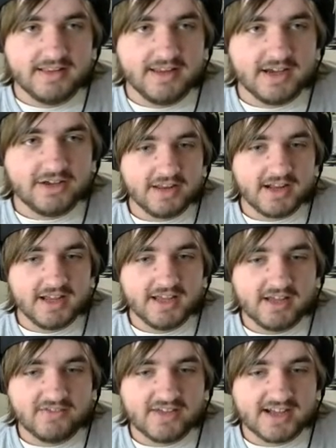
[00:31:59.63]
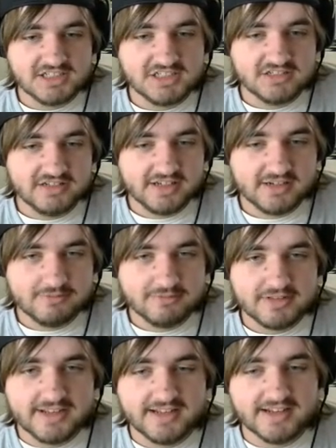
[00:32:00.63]
Now I have actually
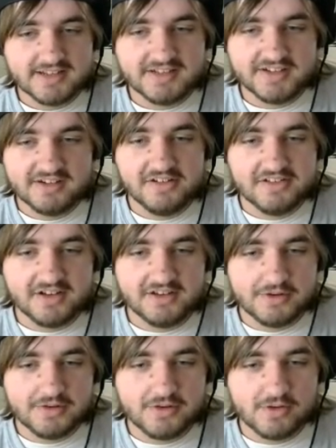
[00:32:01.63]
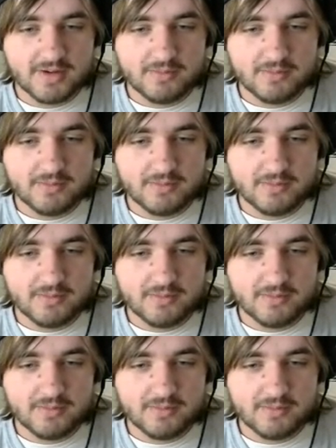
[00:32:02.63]
completed a series on YouTube,